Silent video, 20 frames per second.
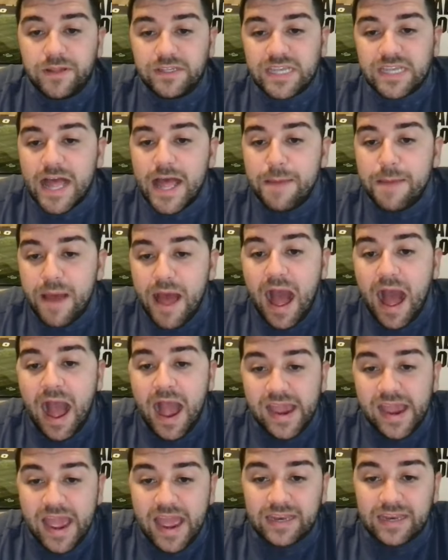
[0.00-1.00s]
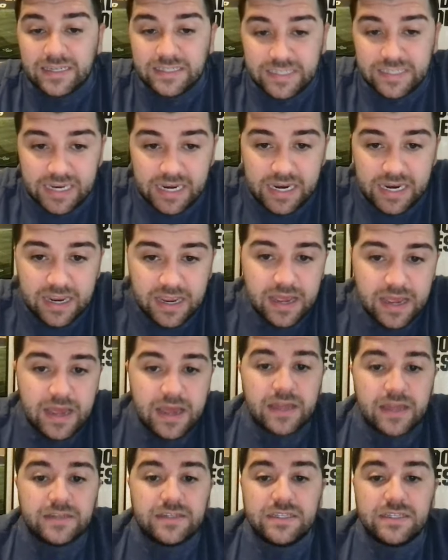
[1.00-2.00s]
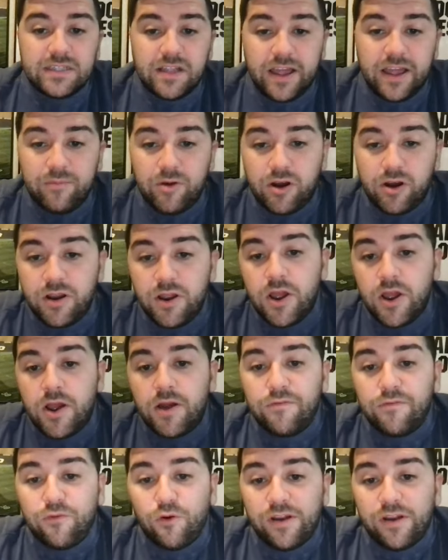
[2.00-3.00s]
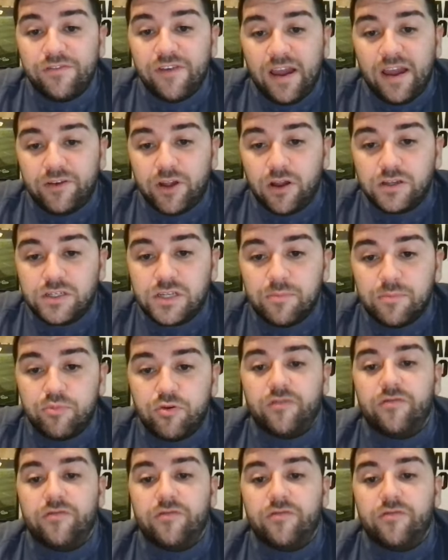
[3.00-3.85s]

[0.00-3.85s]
That's MINT. Disclaimer, $45